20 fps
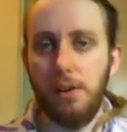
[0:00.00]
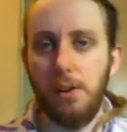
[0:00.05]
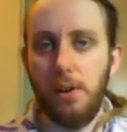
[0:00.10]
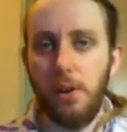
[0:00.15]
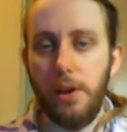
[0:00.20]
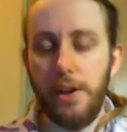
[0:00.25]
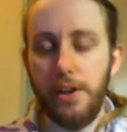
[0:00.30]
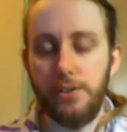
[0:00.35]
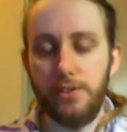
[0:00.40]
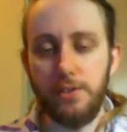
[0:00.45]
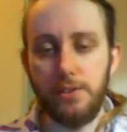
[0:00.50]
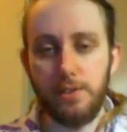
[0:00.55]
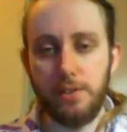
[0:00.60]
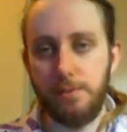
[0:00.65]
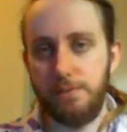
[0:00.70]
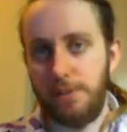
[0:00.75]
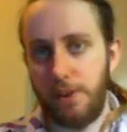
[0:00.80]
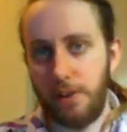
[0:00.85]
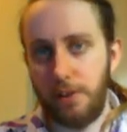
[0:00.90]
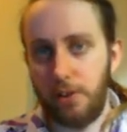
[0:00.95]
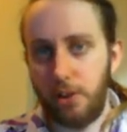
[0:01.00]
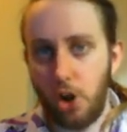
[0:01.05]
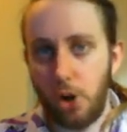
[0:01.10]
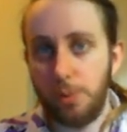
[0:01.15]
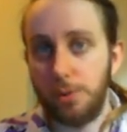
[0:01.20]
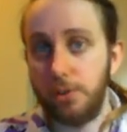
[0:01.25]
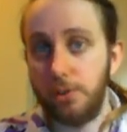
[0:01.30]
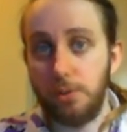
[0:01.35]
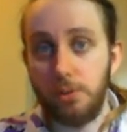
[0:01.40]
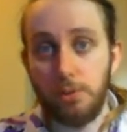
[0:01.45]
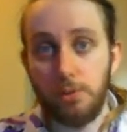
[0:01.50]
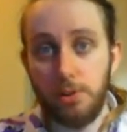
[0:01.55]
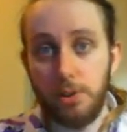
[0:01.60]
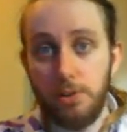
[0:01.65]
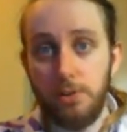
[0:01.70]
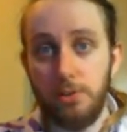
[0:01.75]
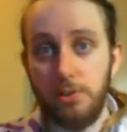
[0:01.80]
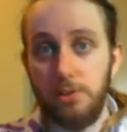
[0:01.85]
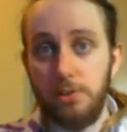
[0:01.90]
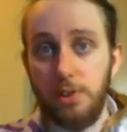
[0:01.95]
It's fairly common to do
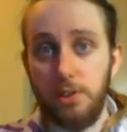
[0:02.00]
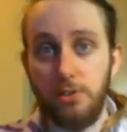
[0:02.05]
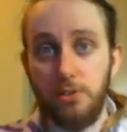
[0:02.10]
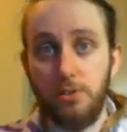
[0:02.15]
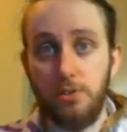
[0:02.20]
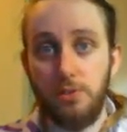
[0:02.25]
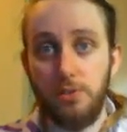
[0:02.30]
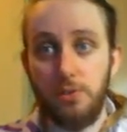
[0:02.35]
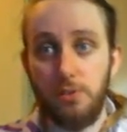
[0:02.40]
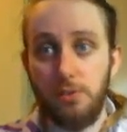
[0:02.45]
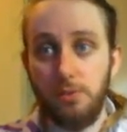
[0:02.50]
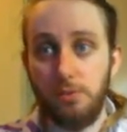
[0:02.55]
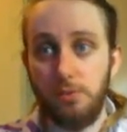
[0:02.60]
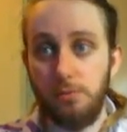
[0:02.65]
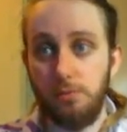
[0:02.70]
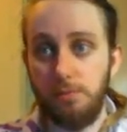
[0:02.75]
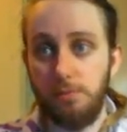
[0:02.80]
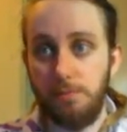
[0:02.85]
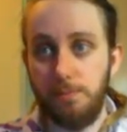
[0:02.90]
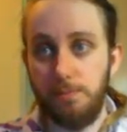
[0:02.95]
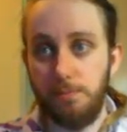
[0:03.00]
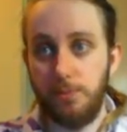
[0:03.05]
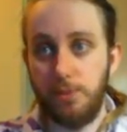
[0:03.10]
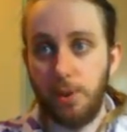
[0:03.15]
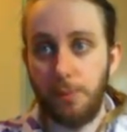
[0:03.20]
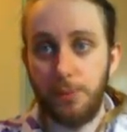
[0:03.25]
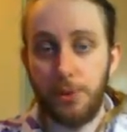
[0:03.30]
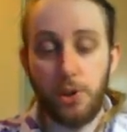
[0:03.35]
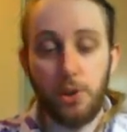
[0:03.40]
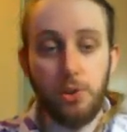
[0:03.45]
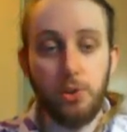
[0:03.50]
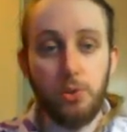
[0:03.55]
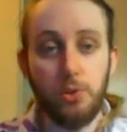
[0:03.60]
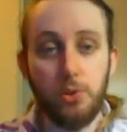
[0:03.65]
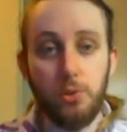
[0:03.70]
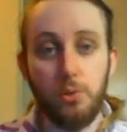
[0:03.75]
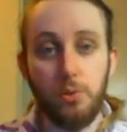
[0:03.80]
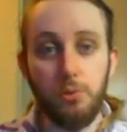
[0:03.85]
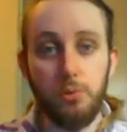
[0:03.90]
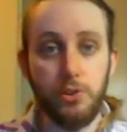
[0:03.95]
this. It's something you can
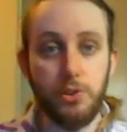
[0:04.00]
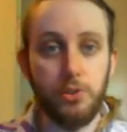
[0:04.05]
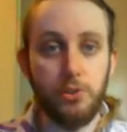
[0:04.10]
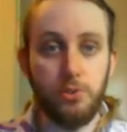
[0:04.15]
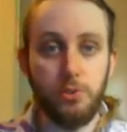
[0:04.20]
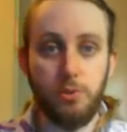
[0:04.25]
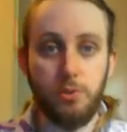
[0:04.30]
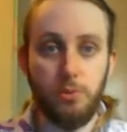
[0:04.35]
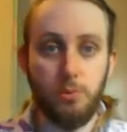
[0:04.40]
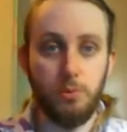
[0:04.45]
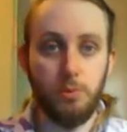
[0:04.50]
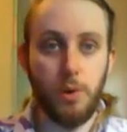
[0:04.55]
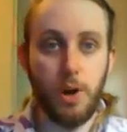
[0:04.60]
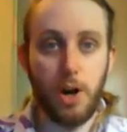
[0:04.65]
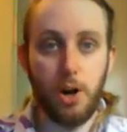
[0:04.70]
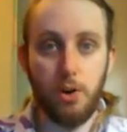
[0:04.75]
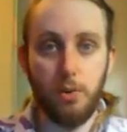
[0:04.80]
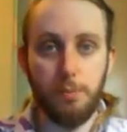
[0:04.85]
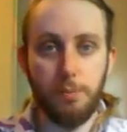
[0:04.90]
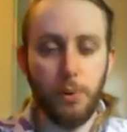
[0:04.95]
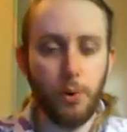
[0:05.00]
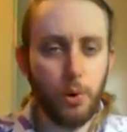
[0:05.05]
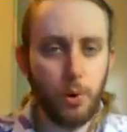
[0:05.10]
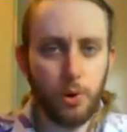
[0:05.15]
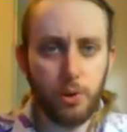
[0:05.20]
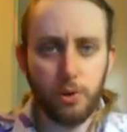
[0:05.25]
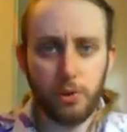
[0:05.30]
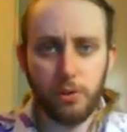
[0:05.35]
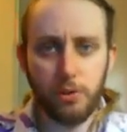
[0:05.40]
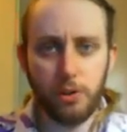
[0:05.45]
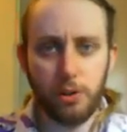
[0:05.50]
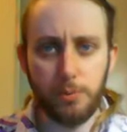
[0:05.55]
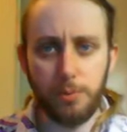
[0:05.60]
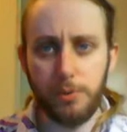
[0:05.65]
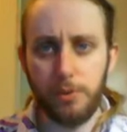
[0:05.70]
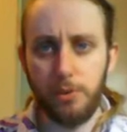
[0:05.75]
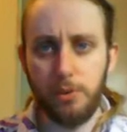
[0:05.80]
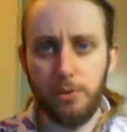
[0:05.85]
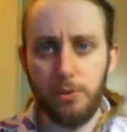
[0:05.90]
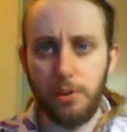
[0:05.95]
do just while bored on the
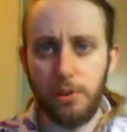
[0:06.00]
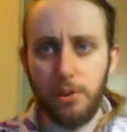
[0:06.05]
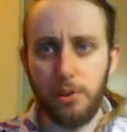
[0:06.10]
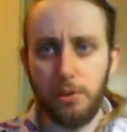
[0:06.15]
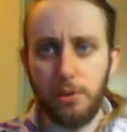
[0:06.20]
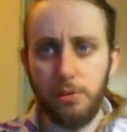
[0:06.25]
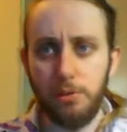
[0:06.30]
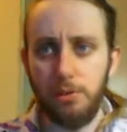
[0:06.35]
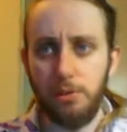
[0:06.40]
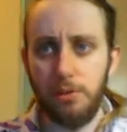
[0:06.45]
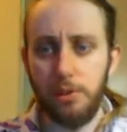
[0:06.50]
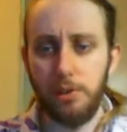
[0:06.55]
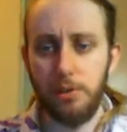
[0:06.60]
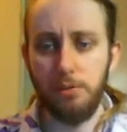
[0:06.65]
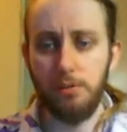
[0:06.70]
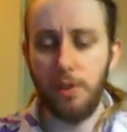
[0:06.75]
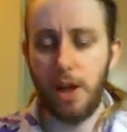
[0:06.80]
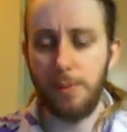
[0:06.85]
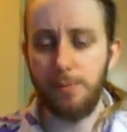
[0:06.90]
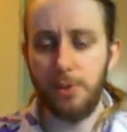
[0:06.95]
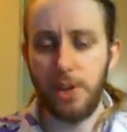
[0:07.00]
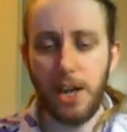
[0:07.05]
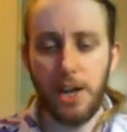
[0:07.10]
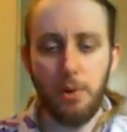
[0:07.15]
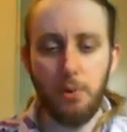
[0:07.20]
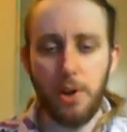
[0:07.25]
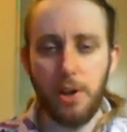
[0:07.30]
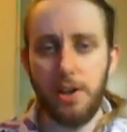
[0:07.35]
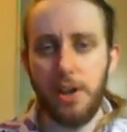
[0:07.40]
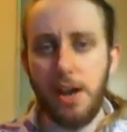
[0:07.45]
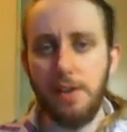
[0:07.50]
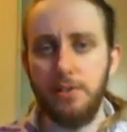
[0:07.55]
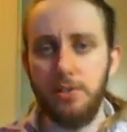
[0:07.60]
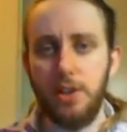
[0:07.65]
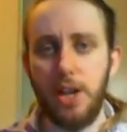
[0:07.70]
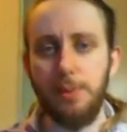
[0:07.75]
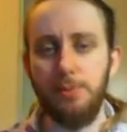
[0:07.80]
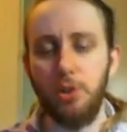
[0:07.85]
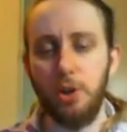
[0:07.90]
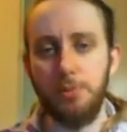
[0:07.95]
computer. Anywhere you have a
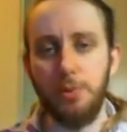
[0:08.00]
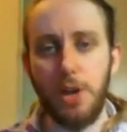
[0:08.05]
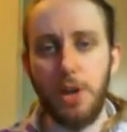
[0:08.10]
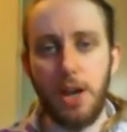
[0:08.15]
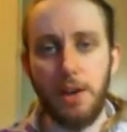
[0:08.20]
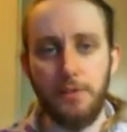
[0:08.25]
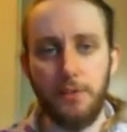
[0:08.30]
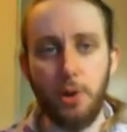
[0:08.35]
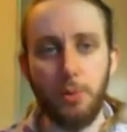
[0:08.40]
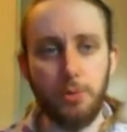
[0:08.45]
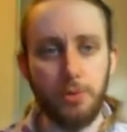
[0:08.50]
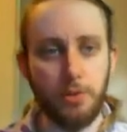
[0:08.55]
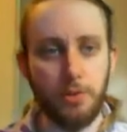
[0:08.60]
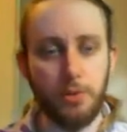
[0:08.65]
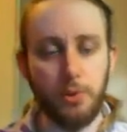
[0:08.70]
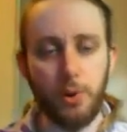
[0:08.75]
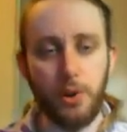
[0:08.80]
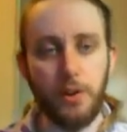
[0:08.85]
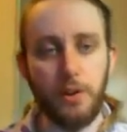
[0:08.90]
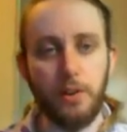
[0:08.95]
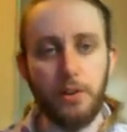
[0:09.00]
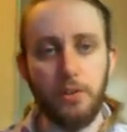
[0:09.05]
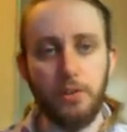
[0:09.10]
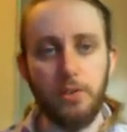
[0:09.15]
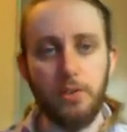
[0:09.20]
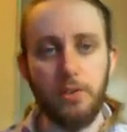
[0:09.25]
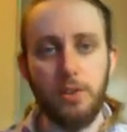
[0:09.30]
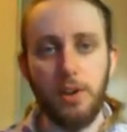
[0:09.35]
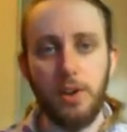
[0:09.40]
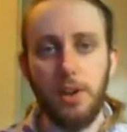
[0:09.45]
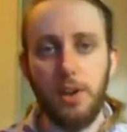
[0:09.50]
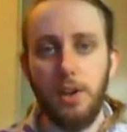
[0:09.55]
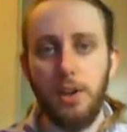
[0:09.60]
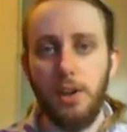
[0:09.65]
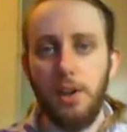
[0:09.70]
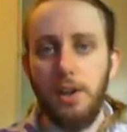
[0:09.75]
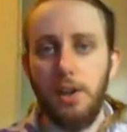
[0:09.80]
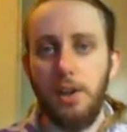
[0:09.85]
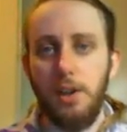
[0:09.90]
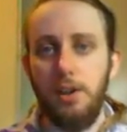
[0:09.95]
laptop, you have the option of doing this.
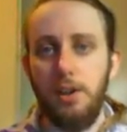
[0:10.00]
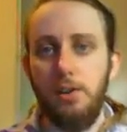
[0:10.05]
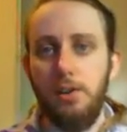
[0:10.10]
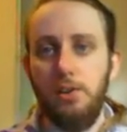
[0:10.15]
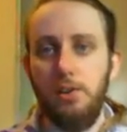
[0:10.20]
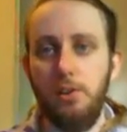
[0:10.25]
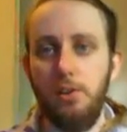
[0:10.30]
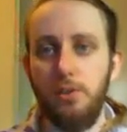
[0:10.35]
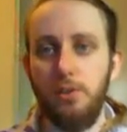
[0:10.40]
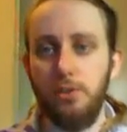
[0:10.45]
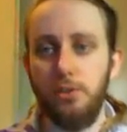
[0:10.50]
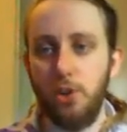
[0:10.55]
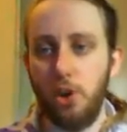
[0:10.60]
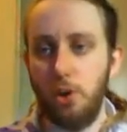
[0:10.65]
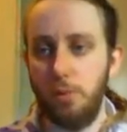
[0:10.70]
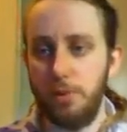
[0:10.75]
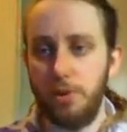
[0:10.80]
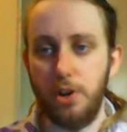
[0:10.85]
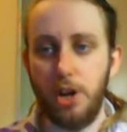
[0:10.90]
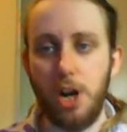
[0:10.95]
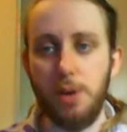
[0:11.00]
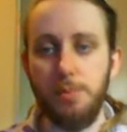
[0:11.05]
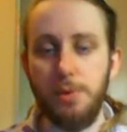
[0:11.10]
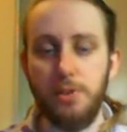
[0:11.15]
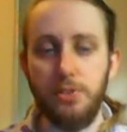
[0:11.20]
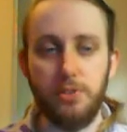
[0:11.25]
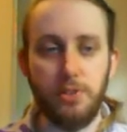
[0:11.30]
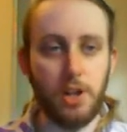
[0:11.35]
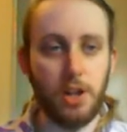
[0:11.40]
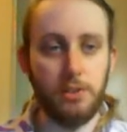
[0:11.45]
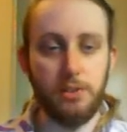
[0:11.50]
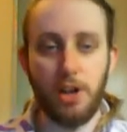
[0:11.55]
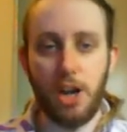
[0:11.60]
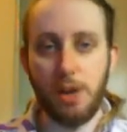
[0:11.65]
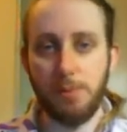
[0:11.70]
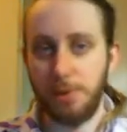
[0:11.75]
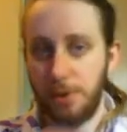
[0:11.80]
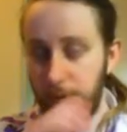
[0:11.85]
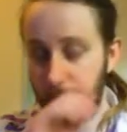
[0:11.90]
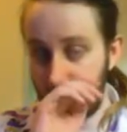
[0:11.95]
You just open it up and start
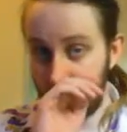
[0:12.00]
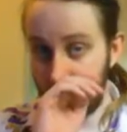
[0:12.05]
typing.